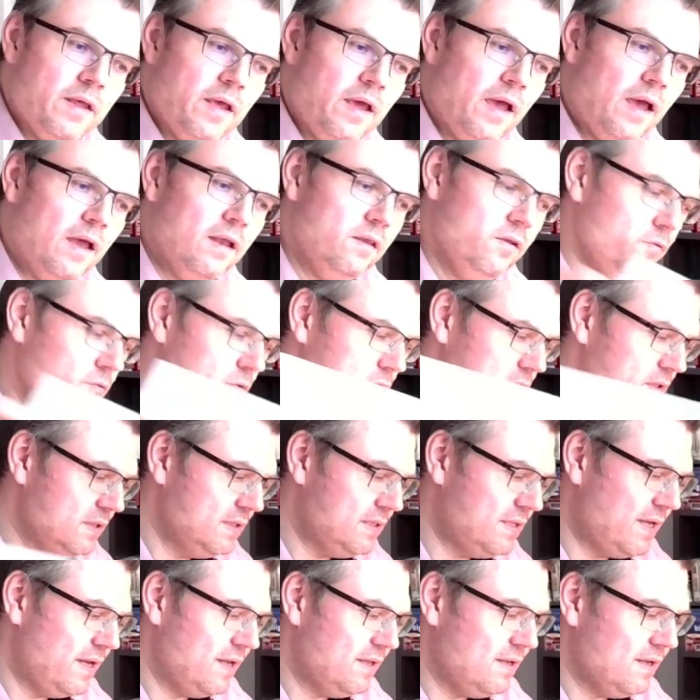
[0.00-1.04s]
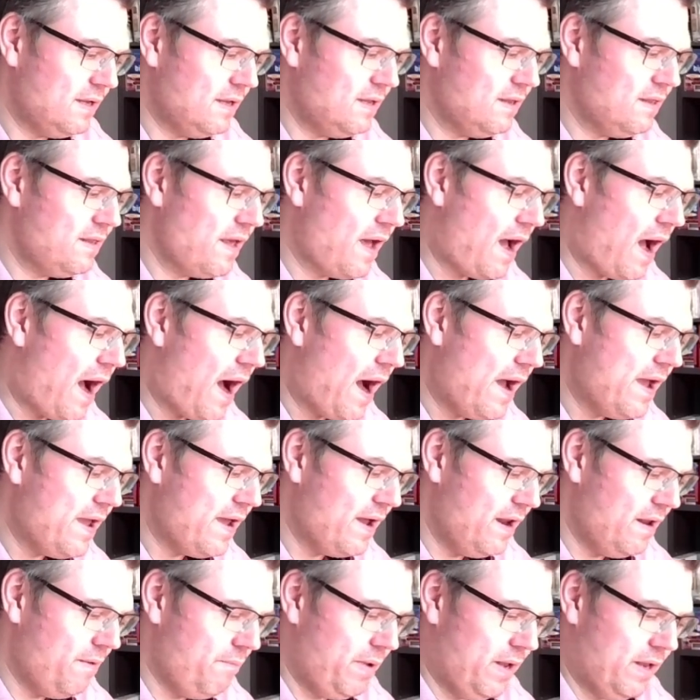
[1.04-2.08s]
and use instead the I
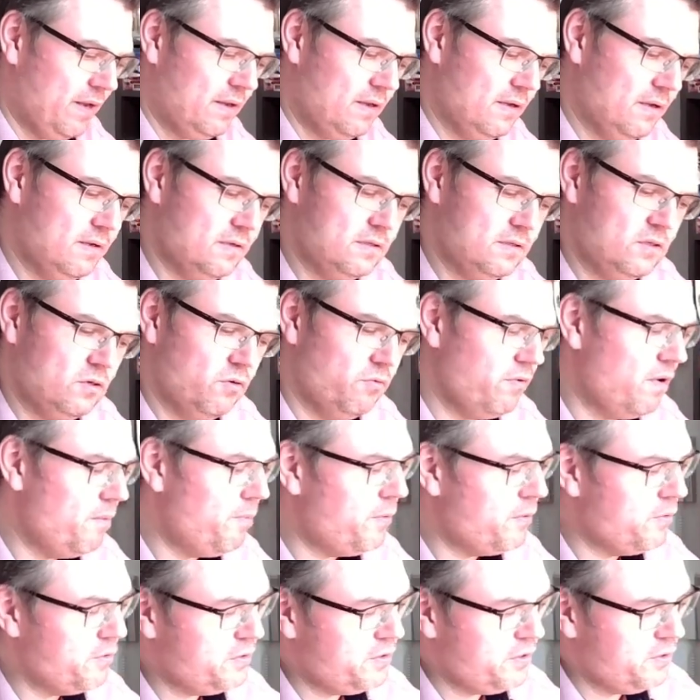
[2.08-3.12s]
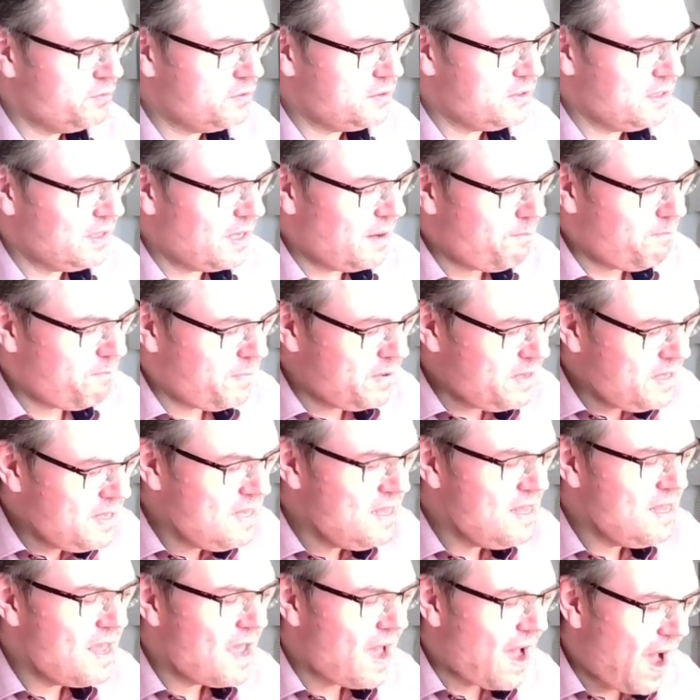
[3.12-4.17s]
element. So we're producing a
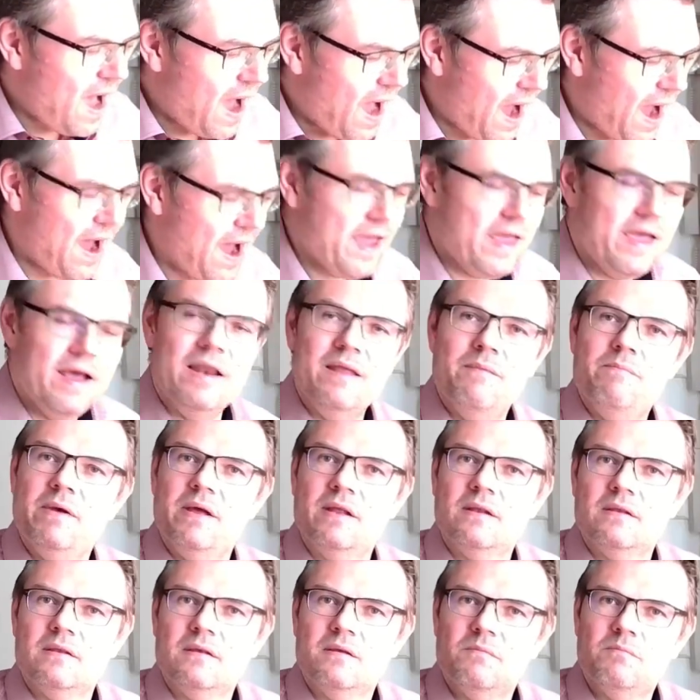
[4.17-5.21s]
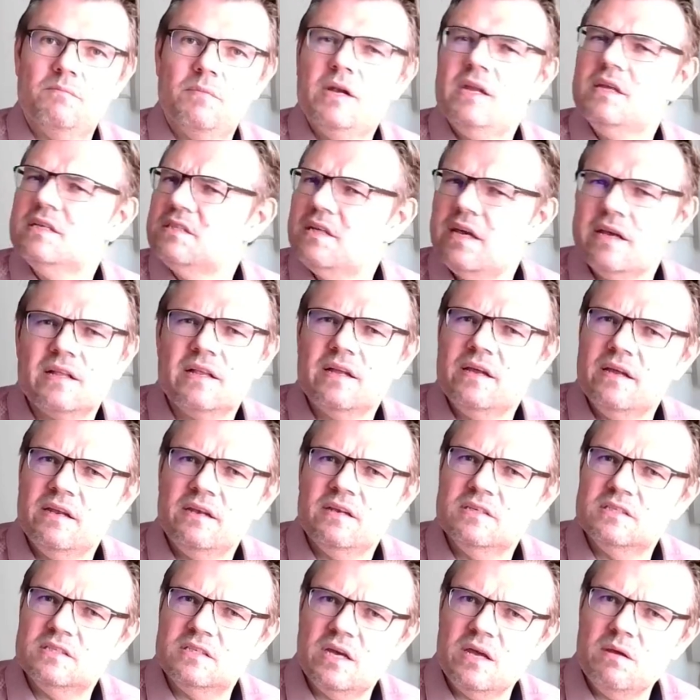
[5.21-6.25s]
PI element, but exactly in
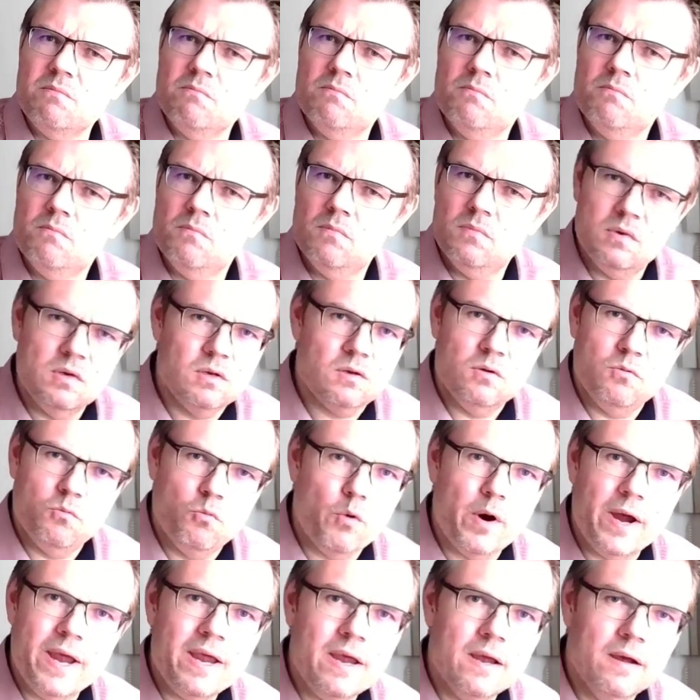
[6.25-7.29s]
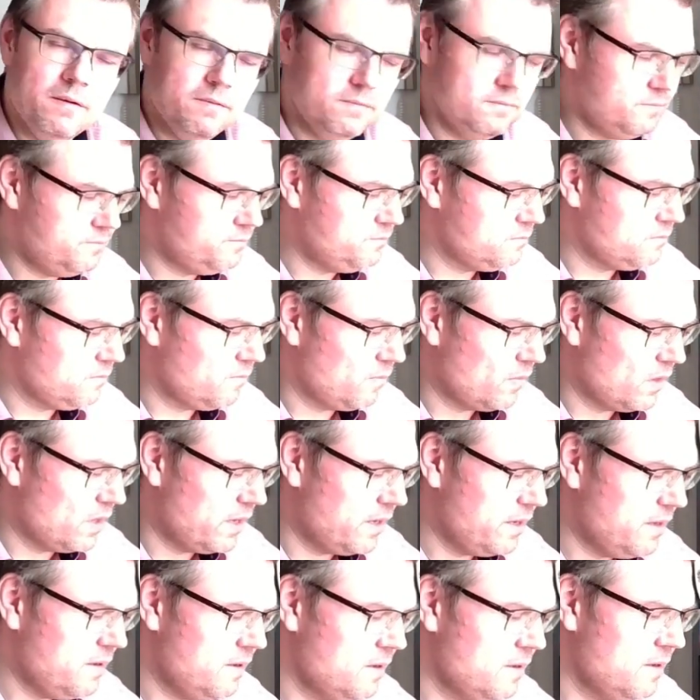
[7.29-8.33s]
the same way.
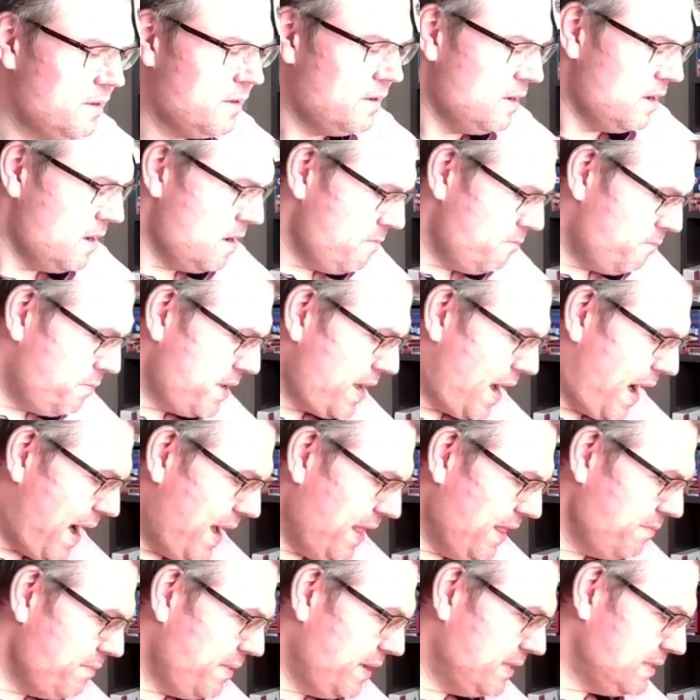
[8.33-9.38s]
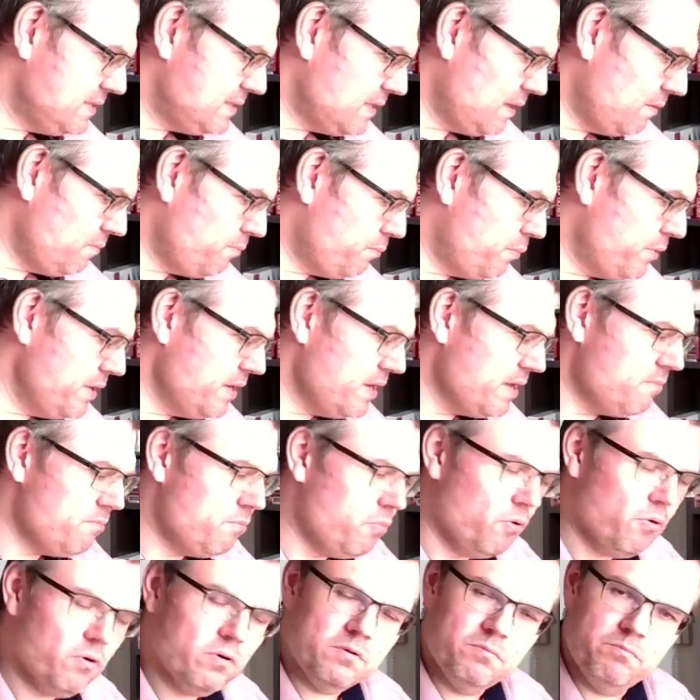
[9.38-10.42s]
Okay. PI elements are pretty
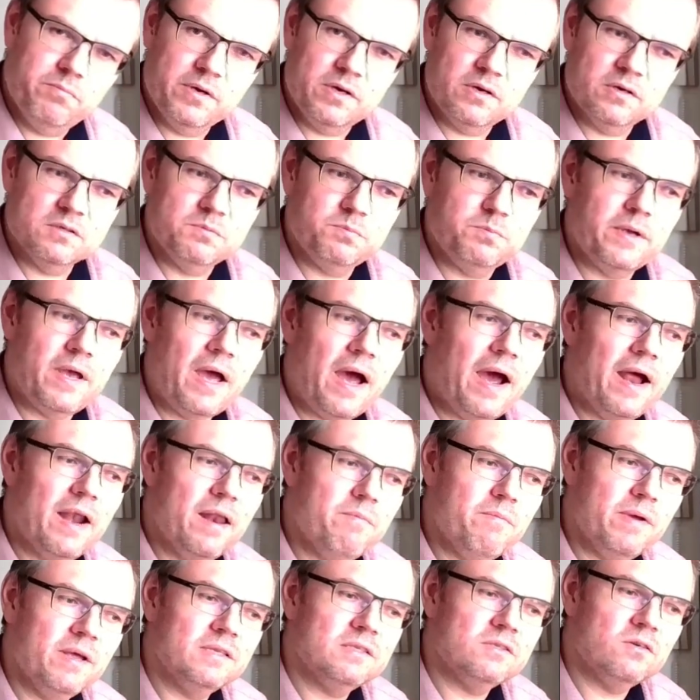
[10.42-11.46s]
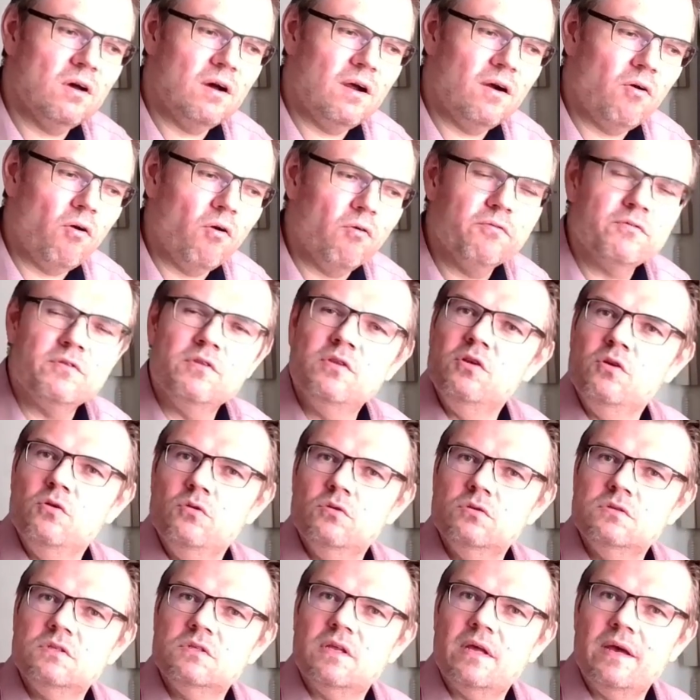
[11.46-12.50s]
important because PI elements are often
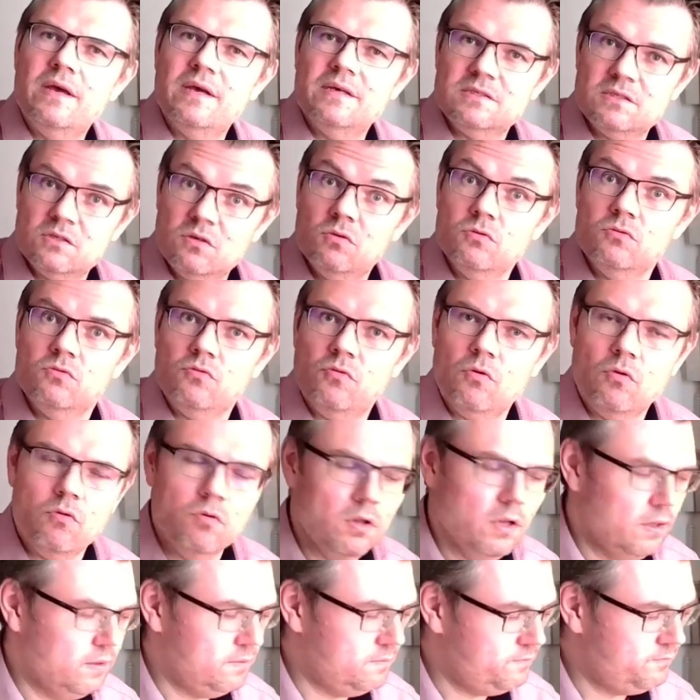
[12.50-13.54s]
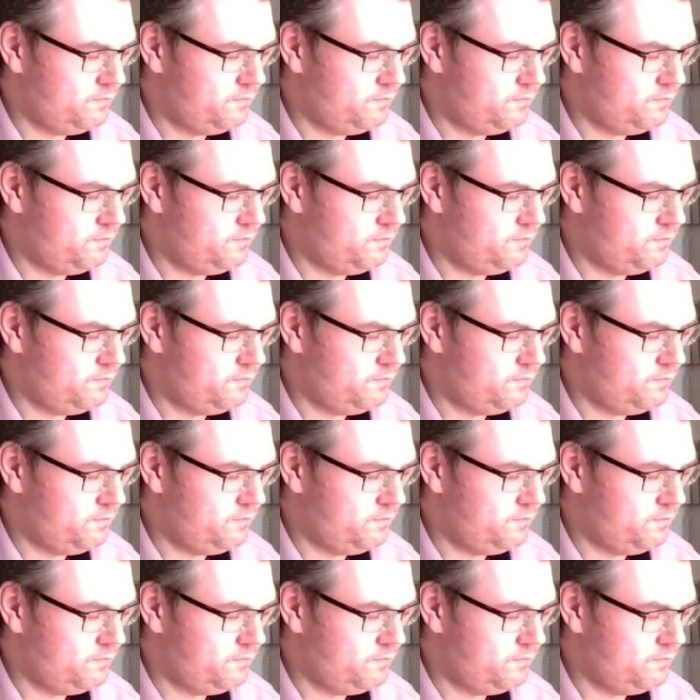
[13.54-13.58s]
used as controller.